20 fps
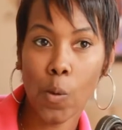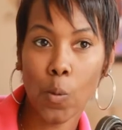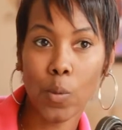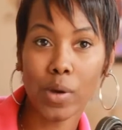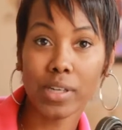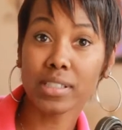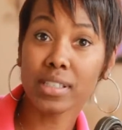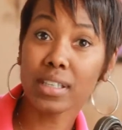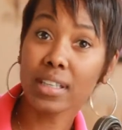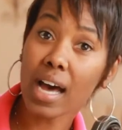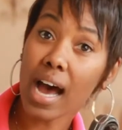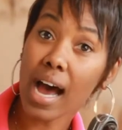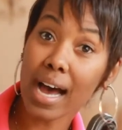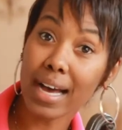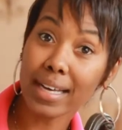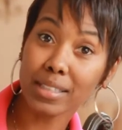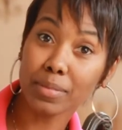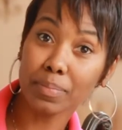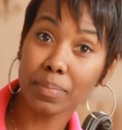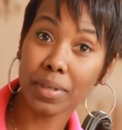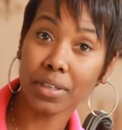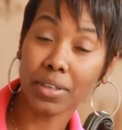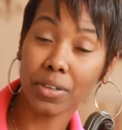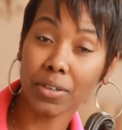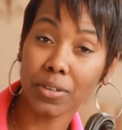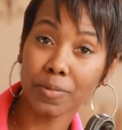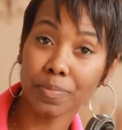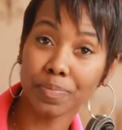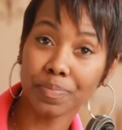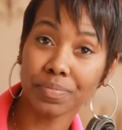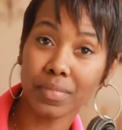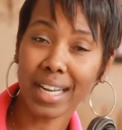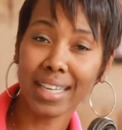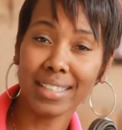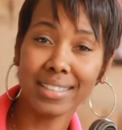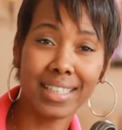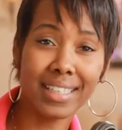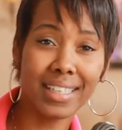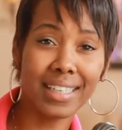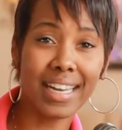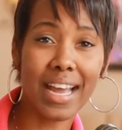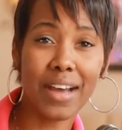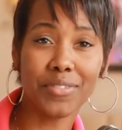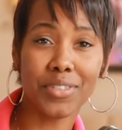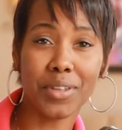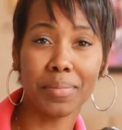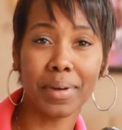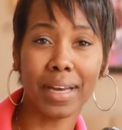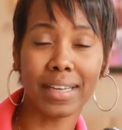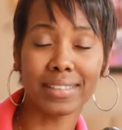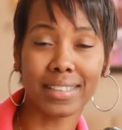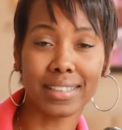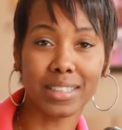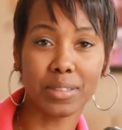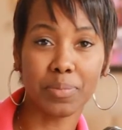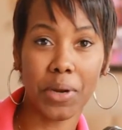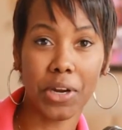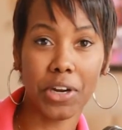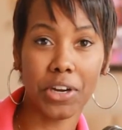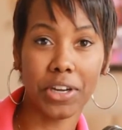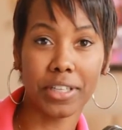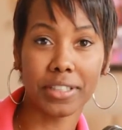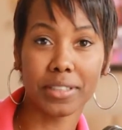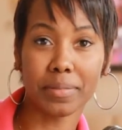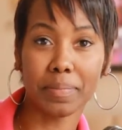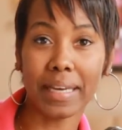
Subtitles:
Went to the hospital. Didn't have the best experience.